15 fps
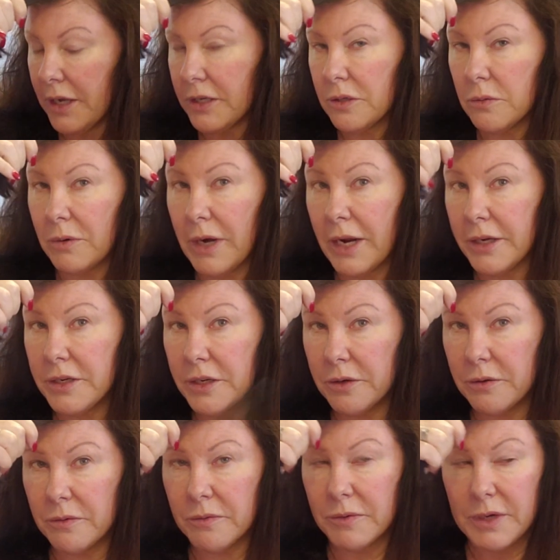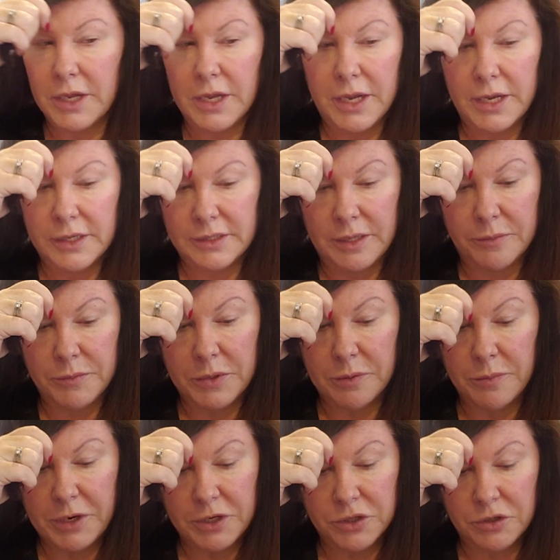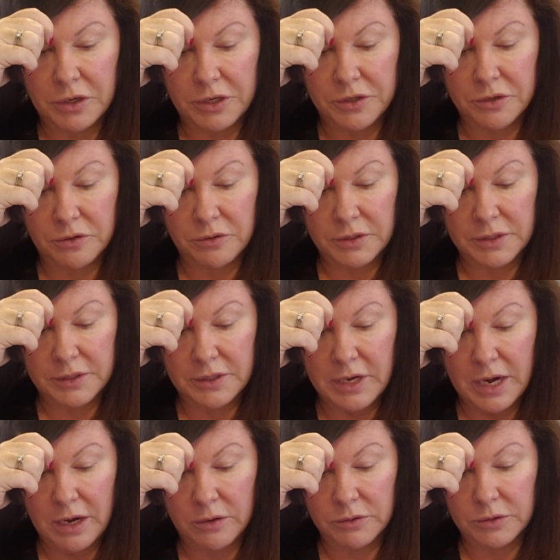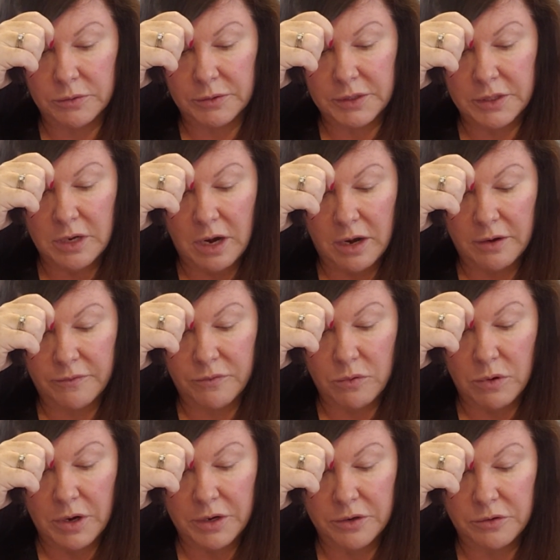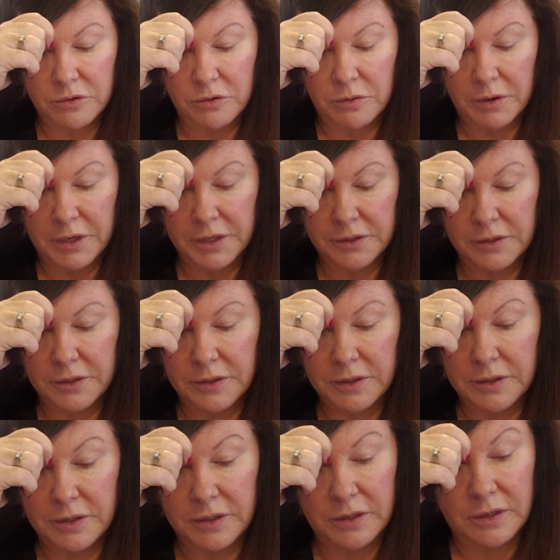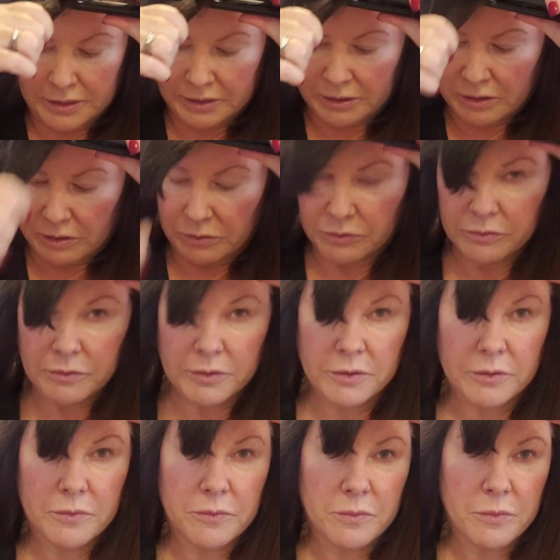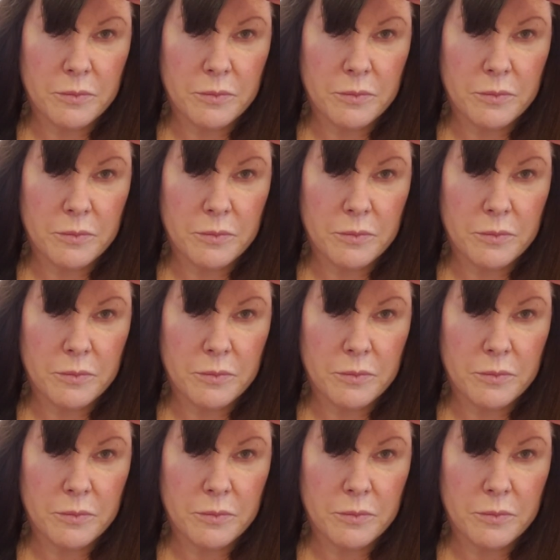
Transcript: So what I do is I'm going to make sure I turn this down so it's not at 400 degrees. I just go through